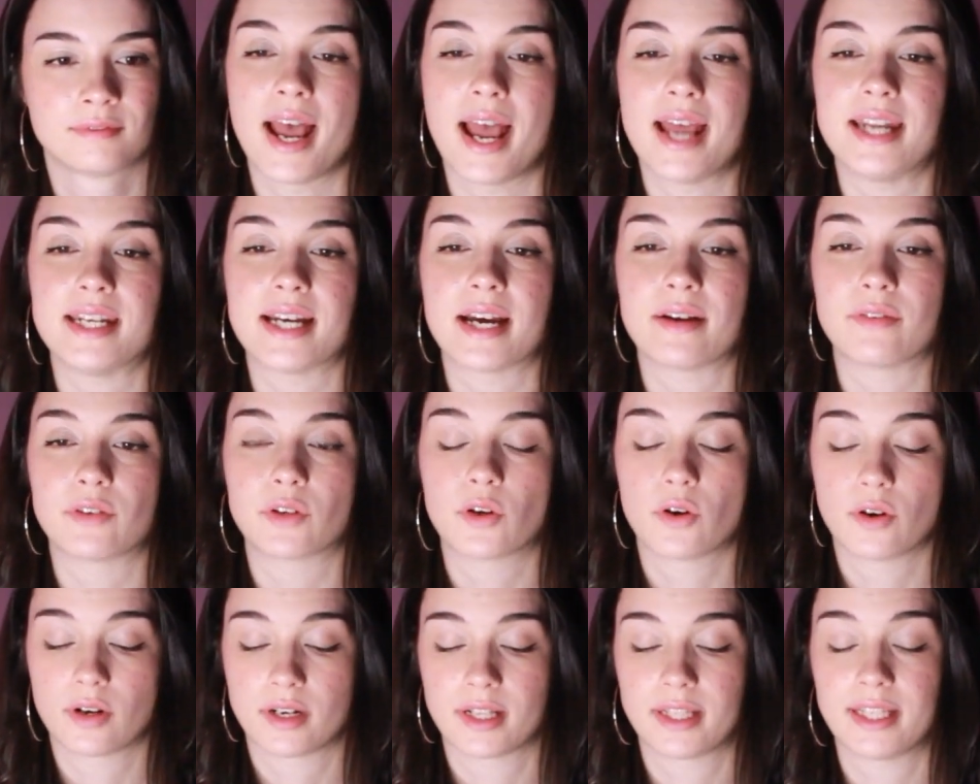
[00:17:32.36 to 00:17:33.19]
And I
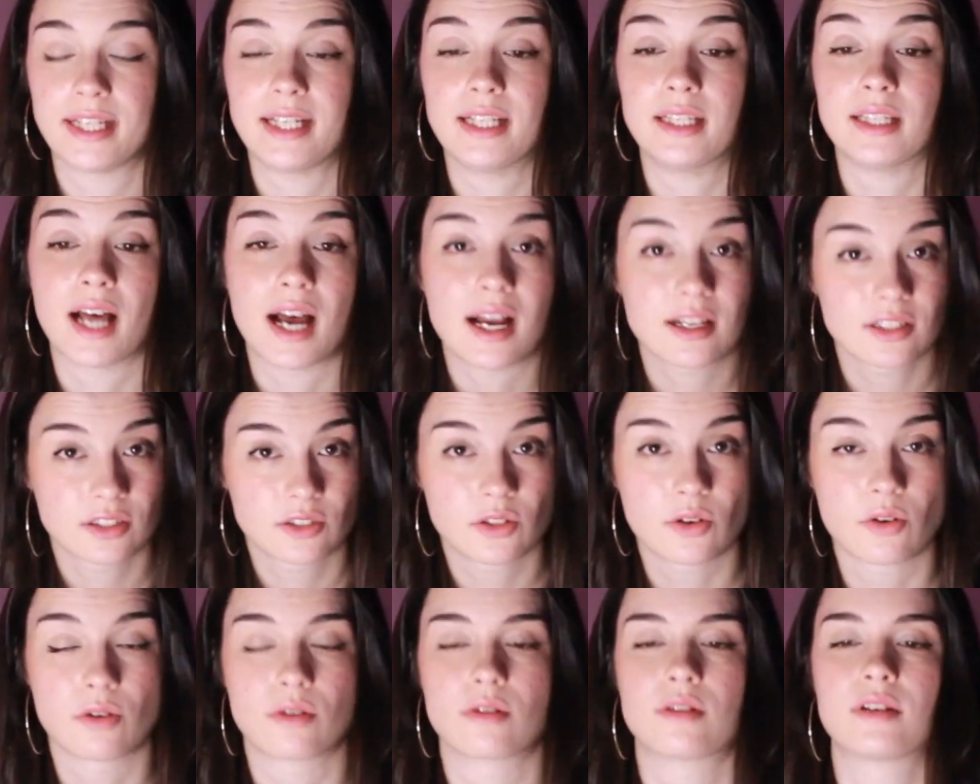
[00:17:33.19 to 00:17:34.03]
recorded the
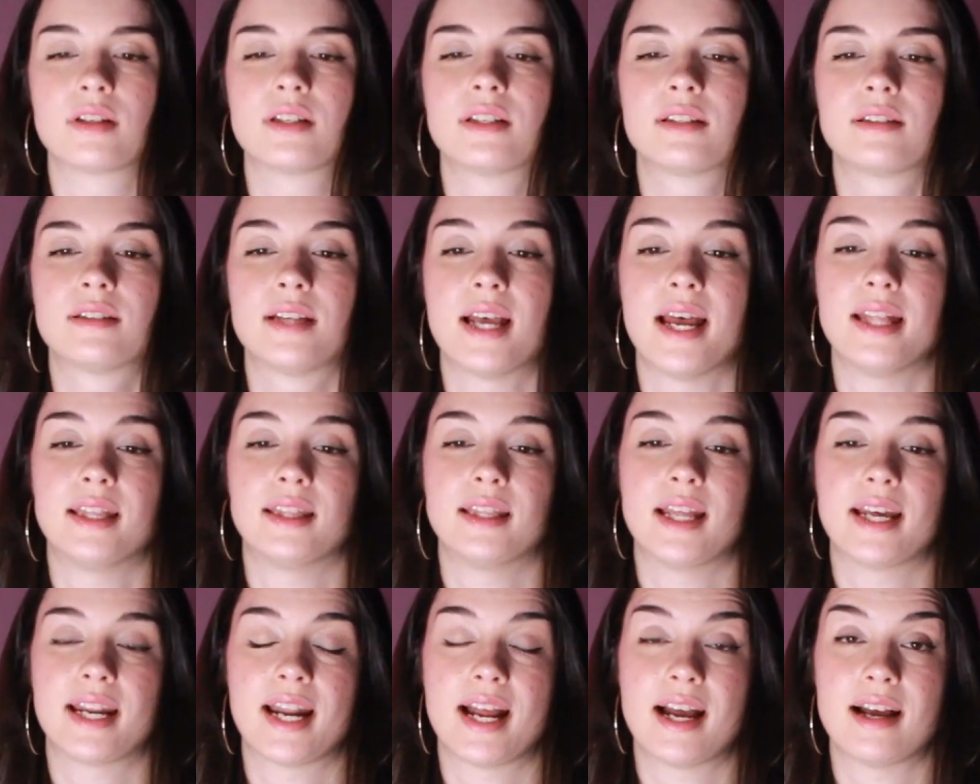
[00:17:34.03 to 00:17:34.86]
last chorus,
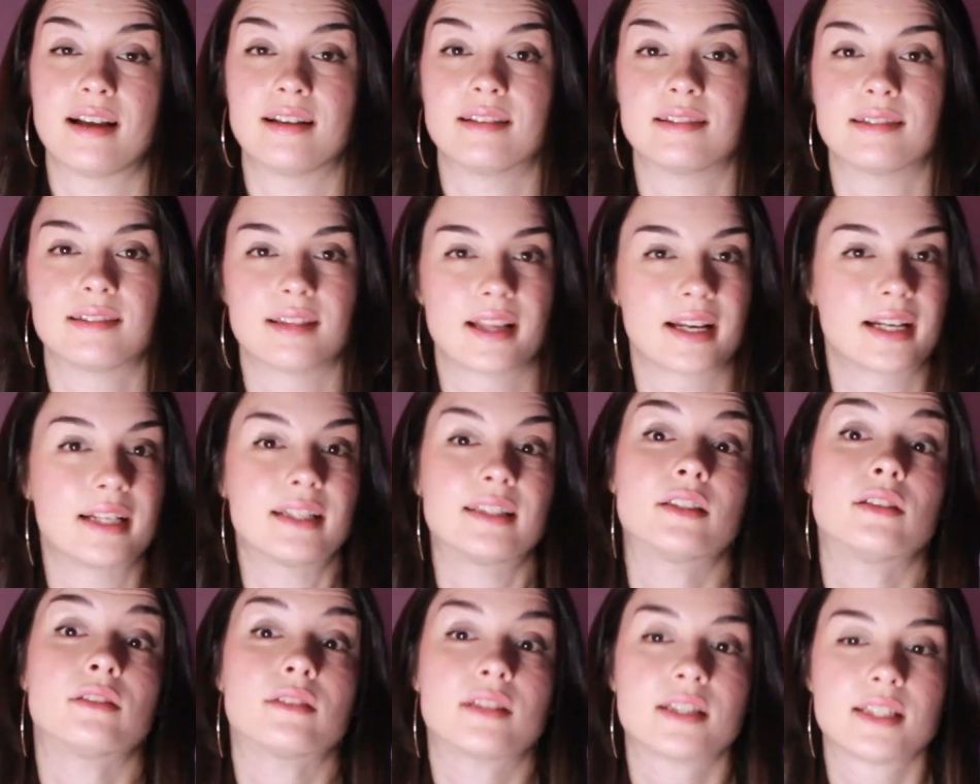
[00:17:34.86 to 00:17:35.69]
and that has like a
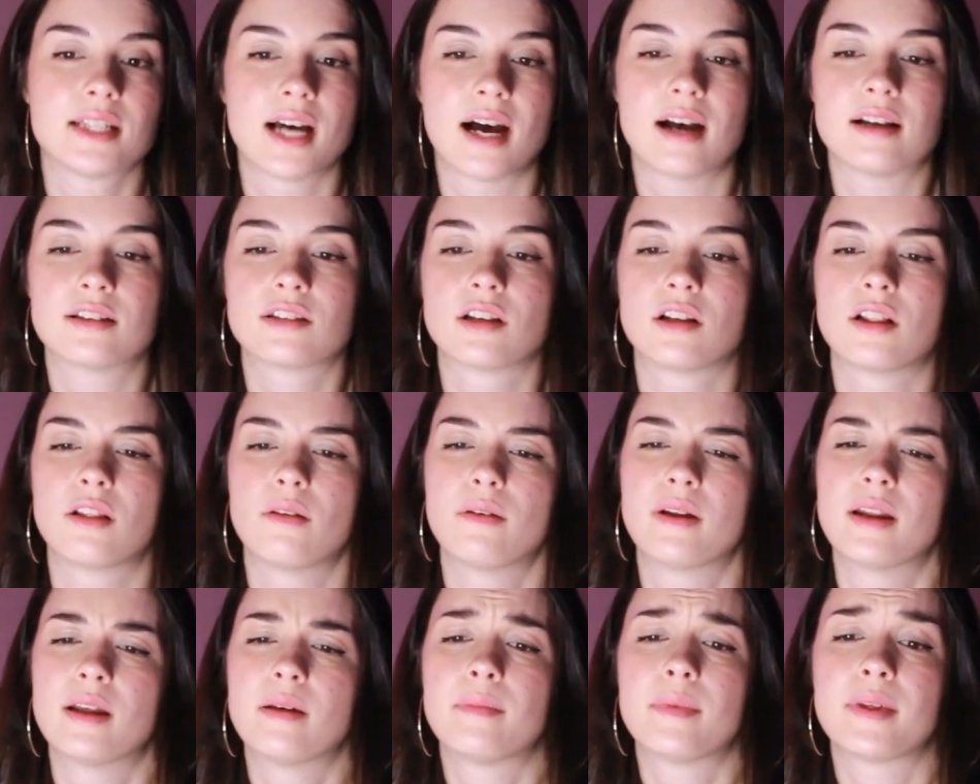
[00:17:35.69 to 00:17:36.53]
little guitar solo
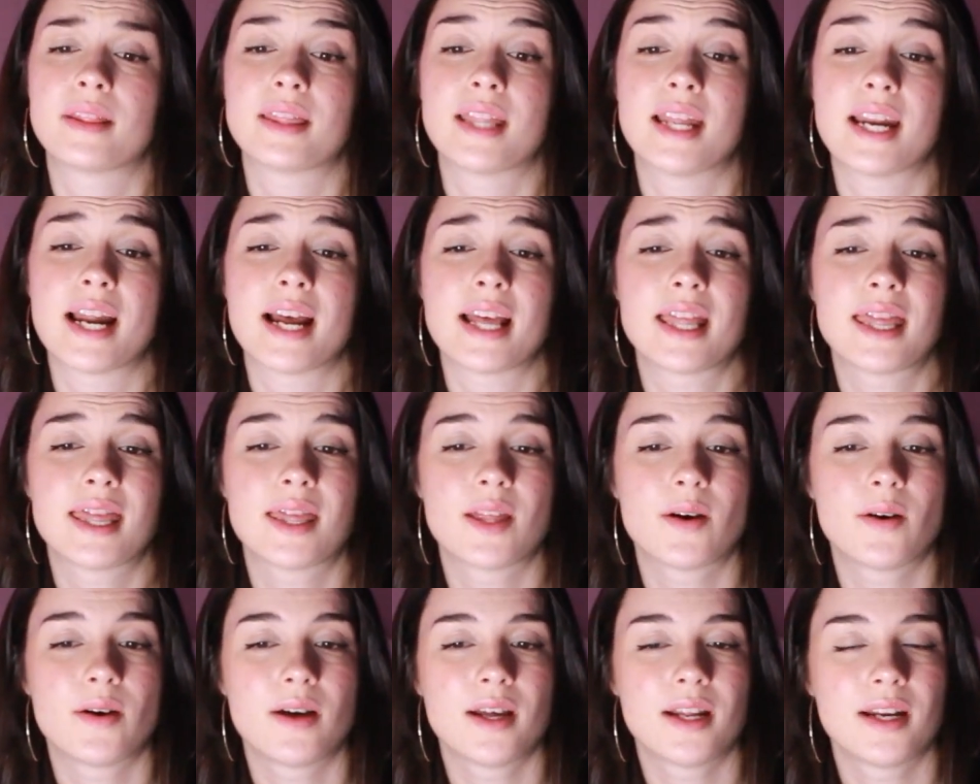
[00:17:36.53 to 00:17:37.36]
in it, but then I
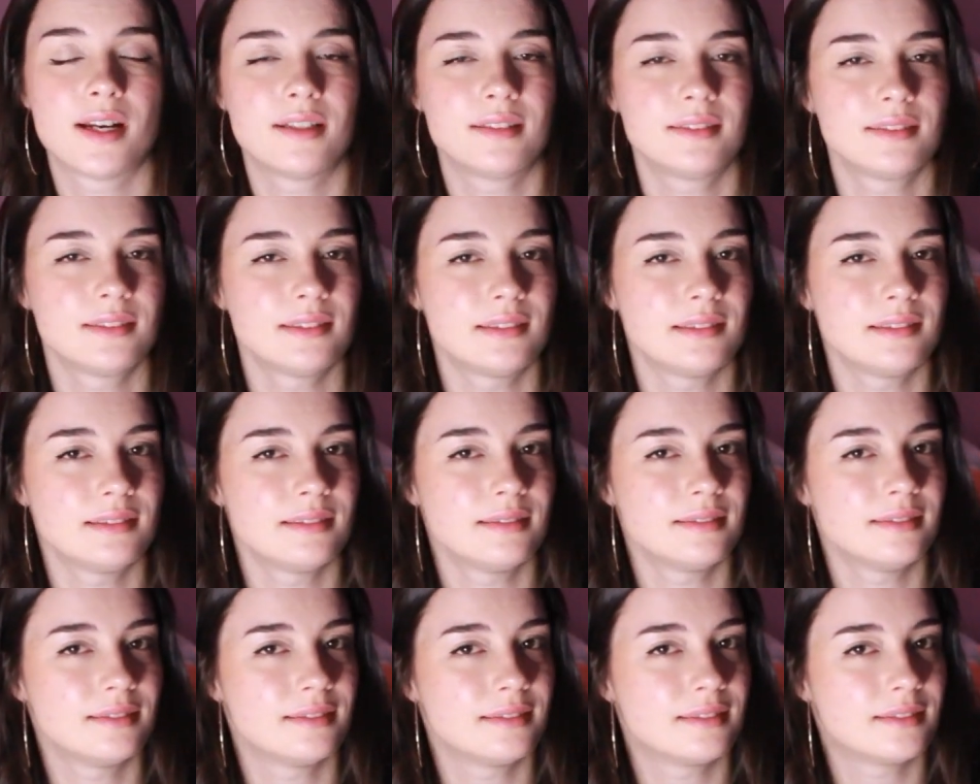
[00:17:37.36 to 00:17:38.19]
thought,
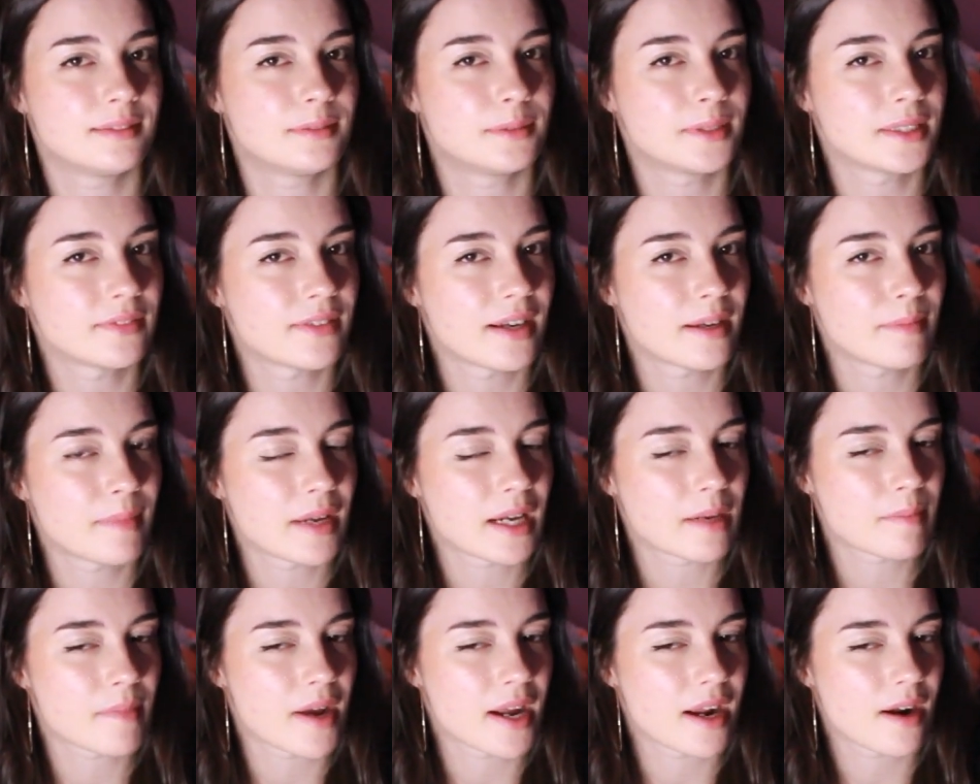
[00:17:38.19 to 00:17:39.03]
oh, what if I
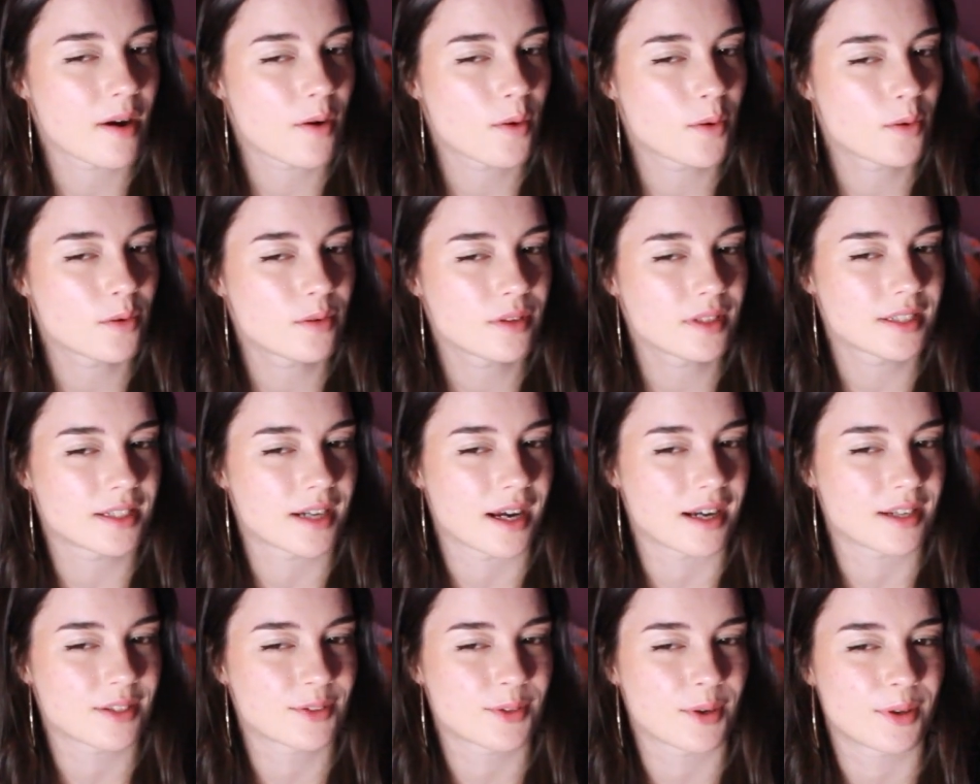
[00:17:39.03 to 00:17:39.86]
make my own
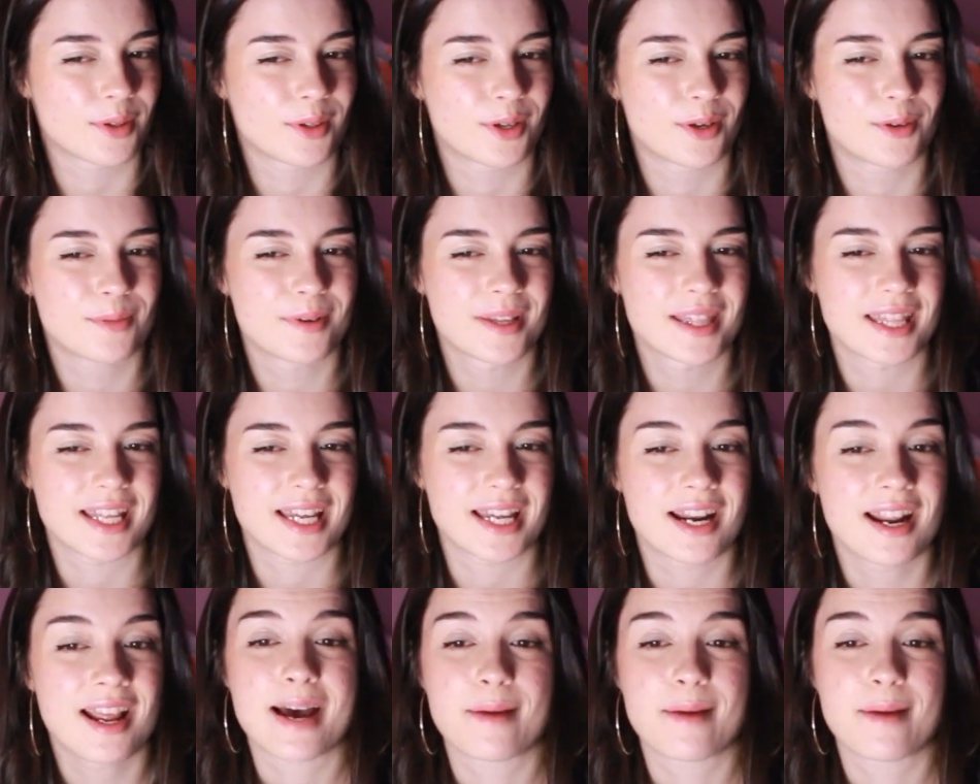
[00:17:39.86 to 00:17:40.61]
guitar solo with it?